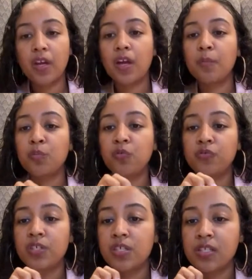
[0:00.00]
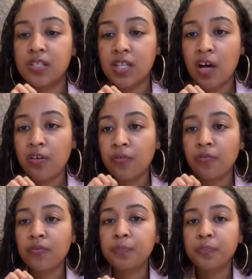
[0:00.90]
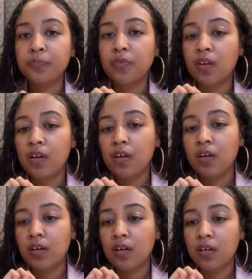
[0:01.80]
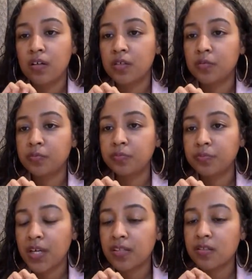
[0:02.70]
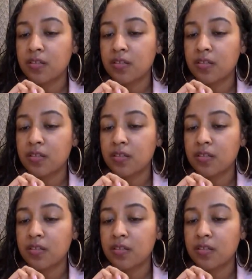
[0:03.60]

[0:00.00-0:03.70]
I moved to the South as a